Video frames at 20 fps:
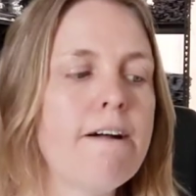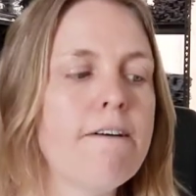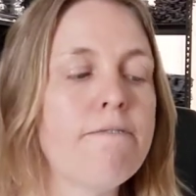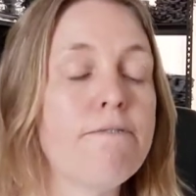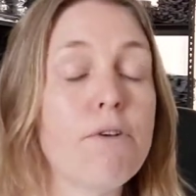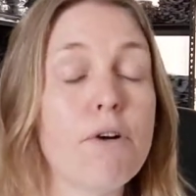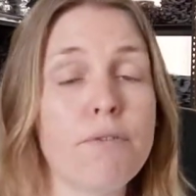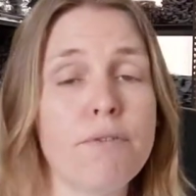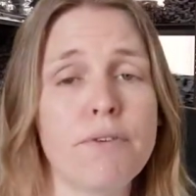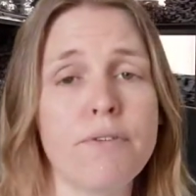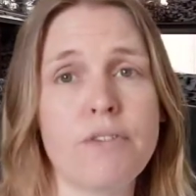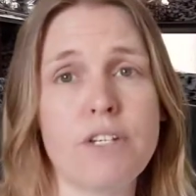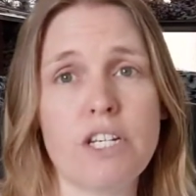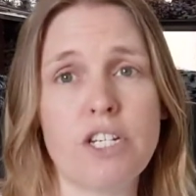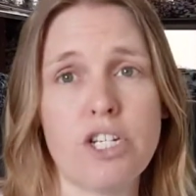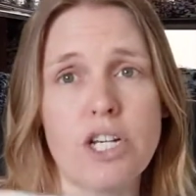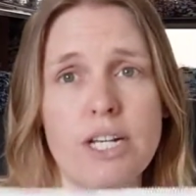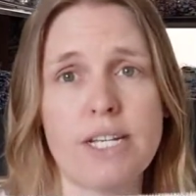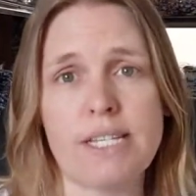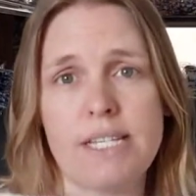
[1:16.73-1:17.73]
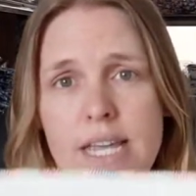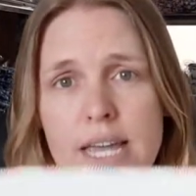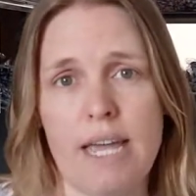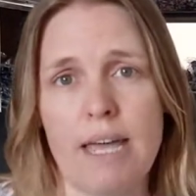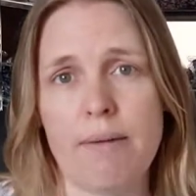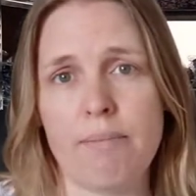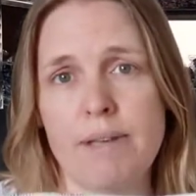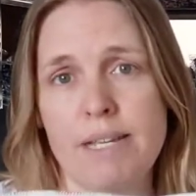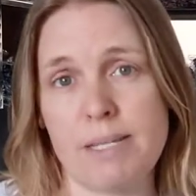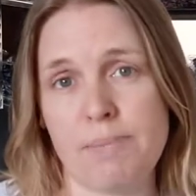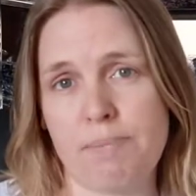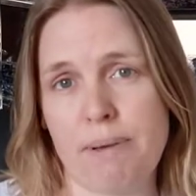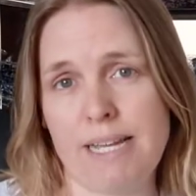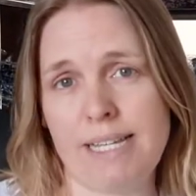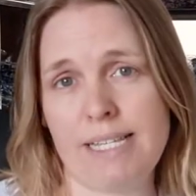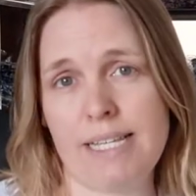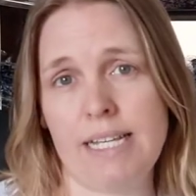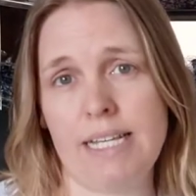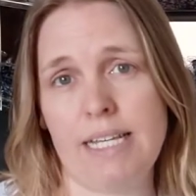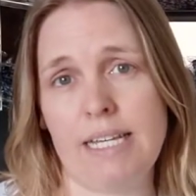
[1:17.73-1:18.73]
450 gsm is
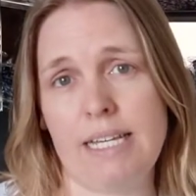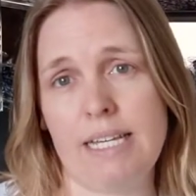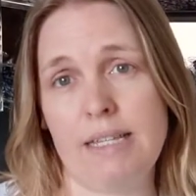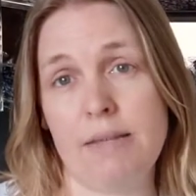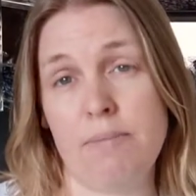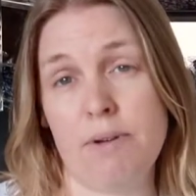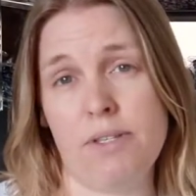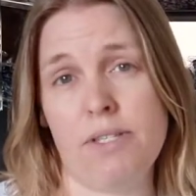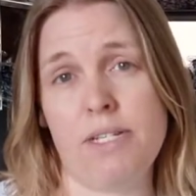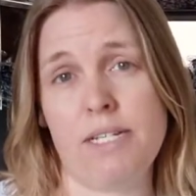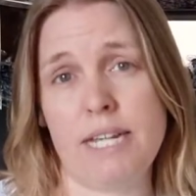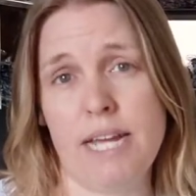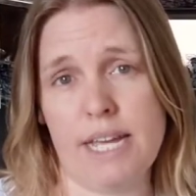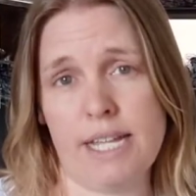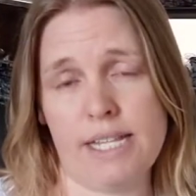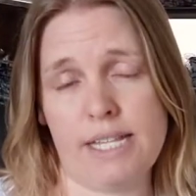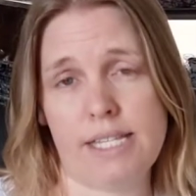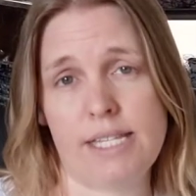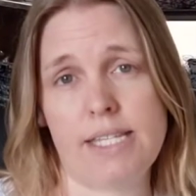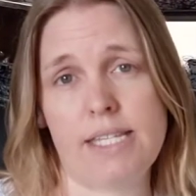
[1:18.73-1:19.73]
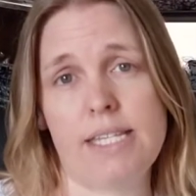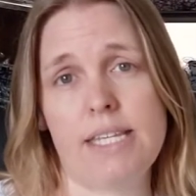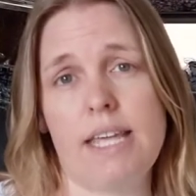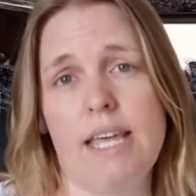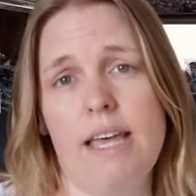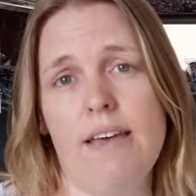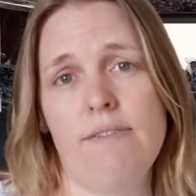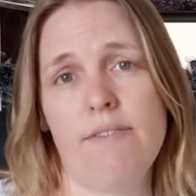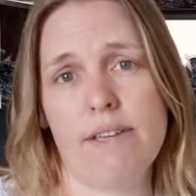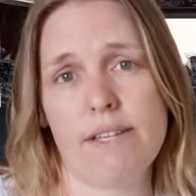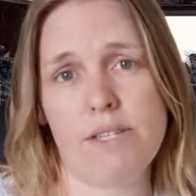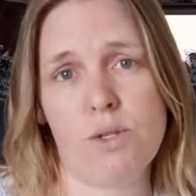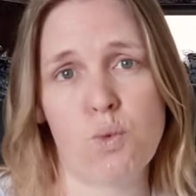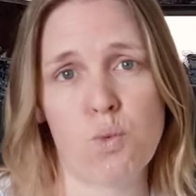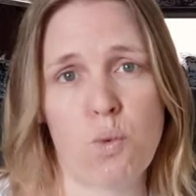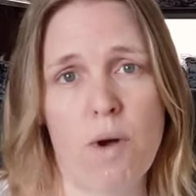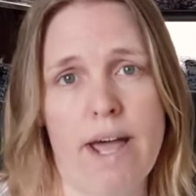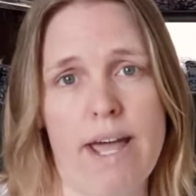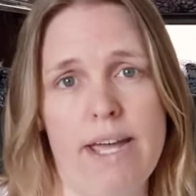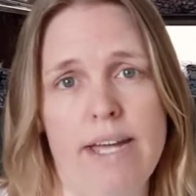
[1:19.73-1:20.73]
basically the most dense heaviest
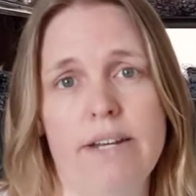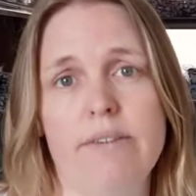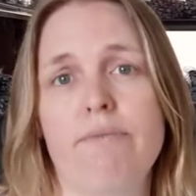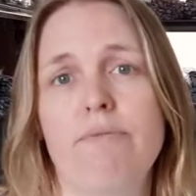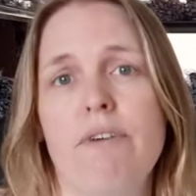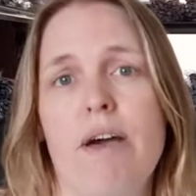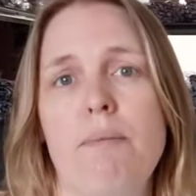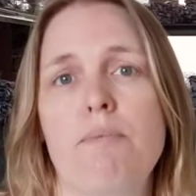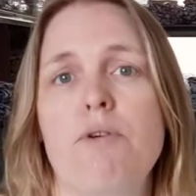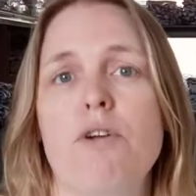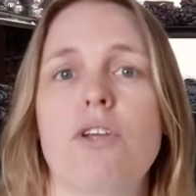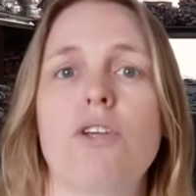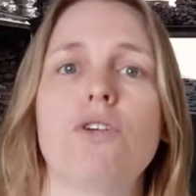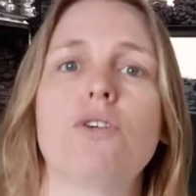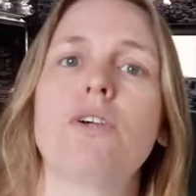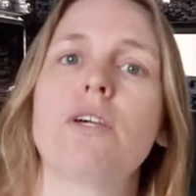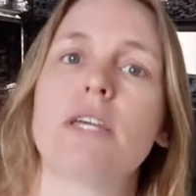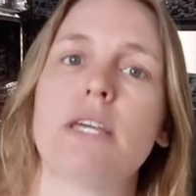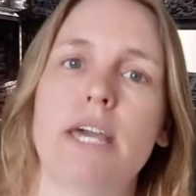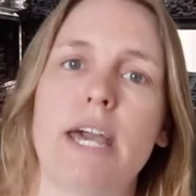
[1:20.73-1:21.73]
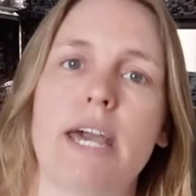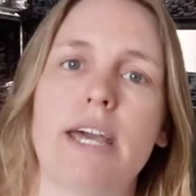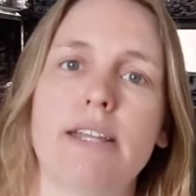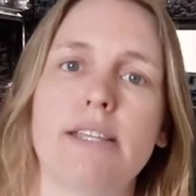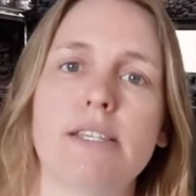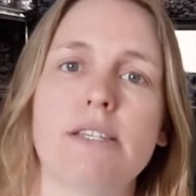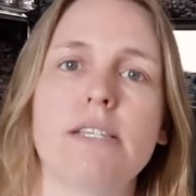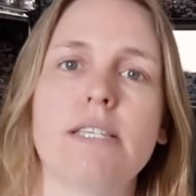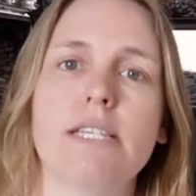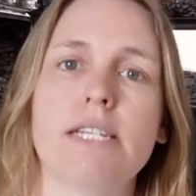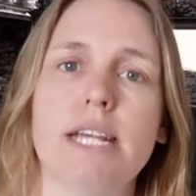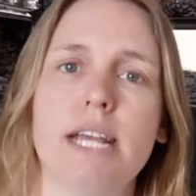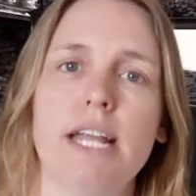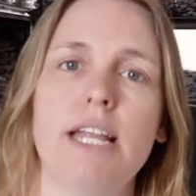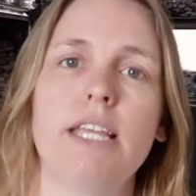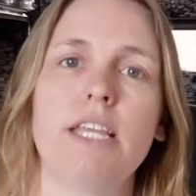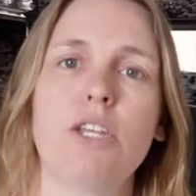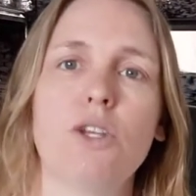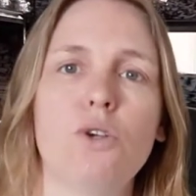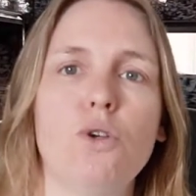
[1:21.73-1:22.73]
weight fabric you can get so it's
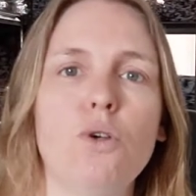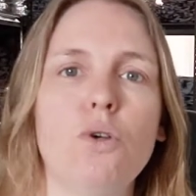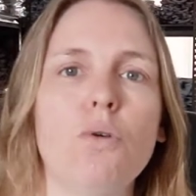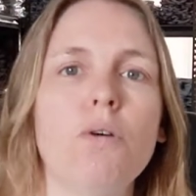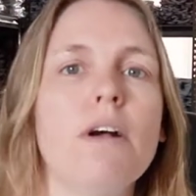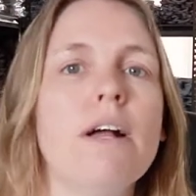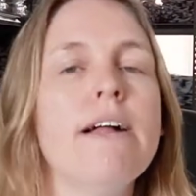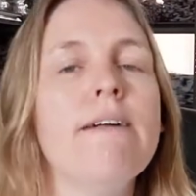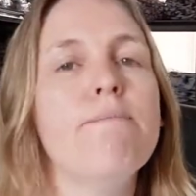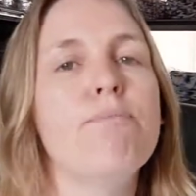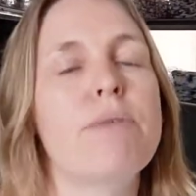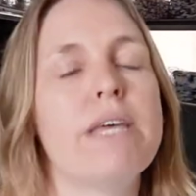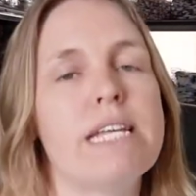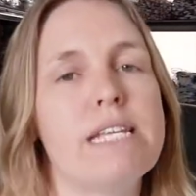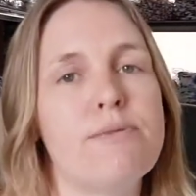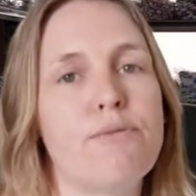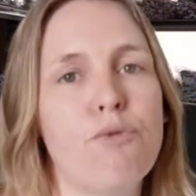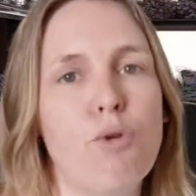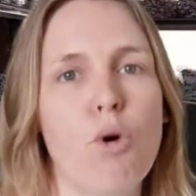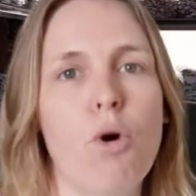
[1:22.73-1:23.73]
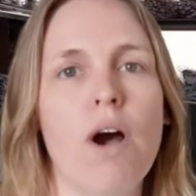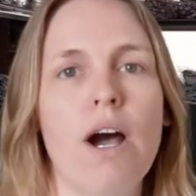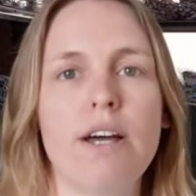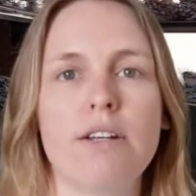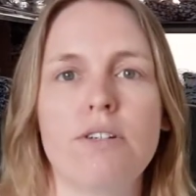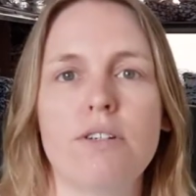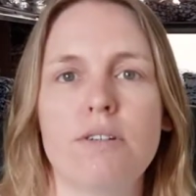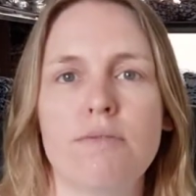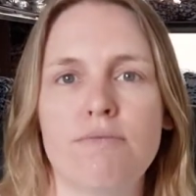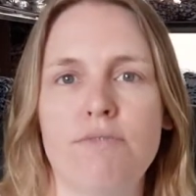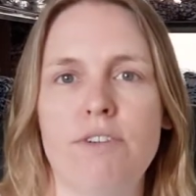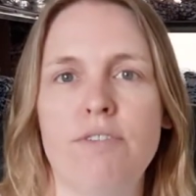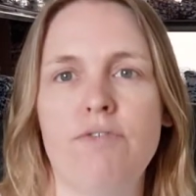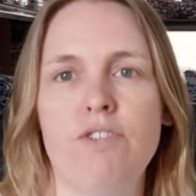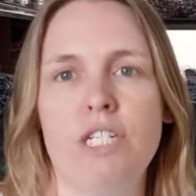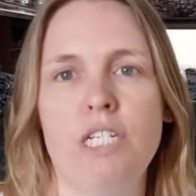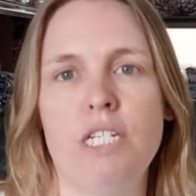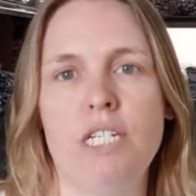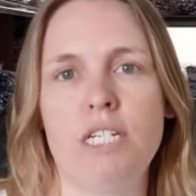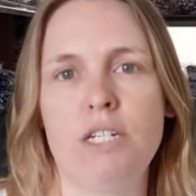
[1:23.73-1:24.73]
telling you there's
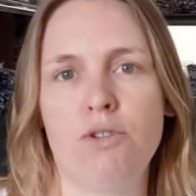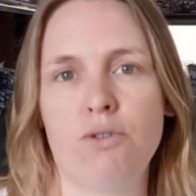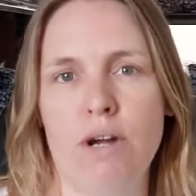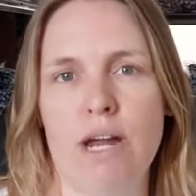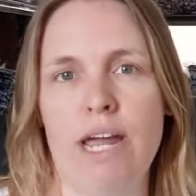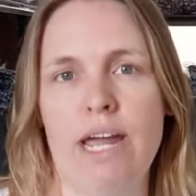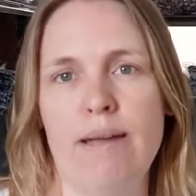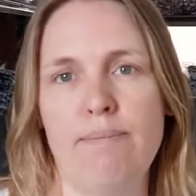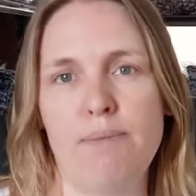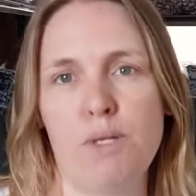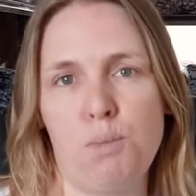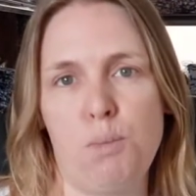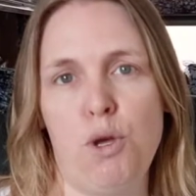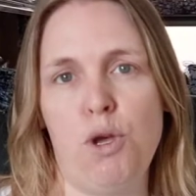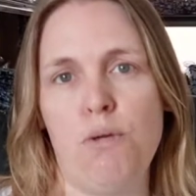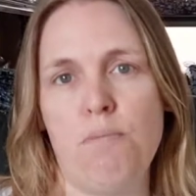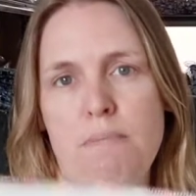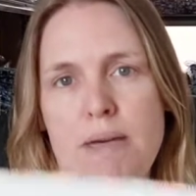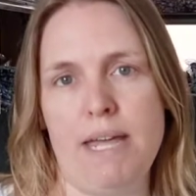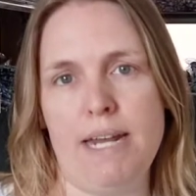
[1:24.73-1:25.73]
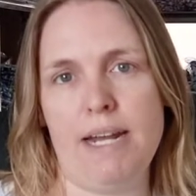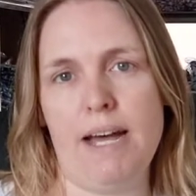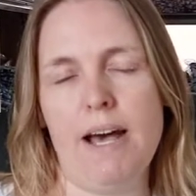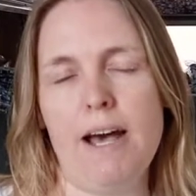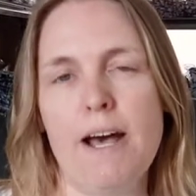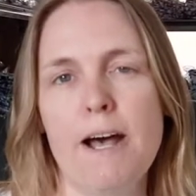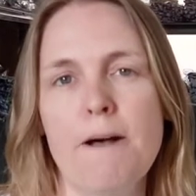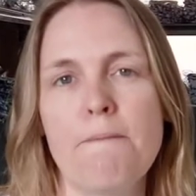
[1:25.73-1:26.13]
450 grams per meter